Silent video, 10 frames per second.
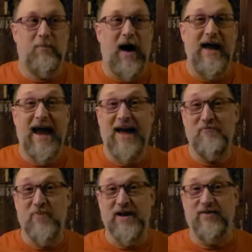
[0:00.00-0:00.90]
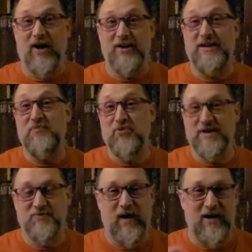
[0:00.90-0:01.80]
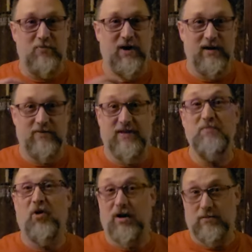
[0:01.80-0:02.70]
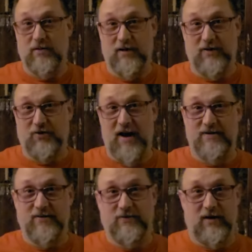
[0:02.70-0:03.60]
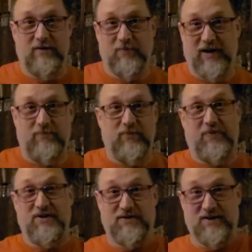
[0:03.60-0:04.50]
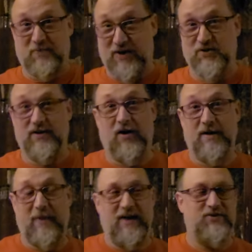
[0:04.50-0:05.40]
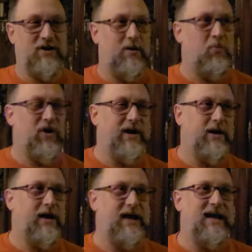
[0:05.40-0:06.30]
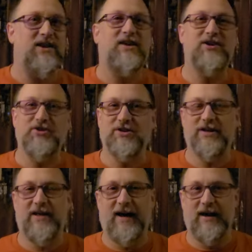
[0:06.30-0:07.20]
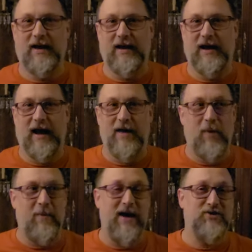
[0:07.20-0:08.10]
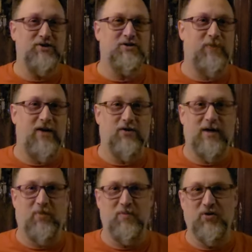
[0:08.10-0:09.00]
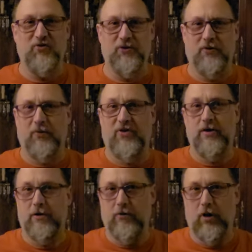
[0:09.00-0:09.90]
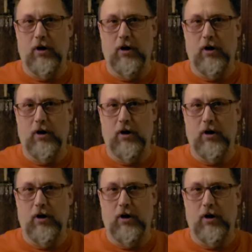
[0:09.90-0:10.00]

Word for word: Um, I have been uh, deeply inspired by theme park uh, attractions, uh, like Disney, especially Haunted Mansion. But in addition to that, I'm, I'm actually inspired a lot by musical theater.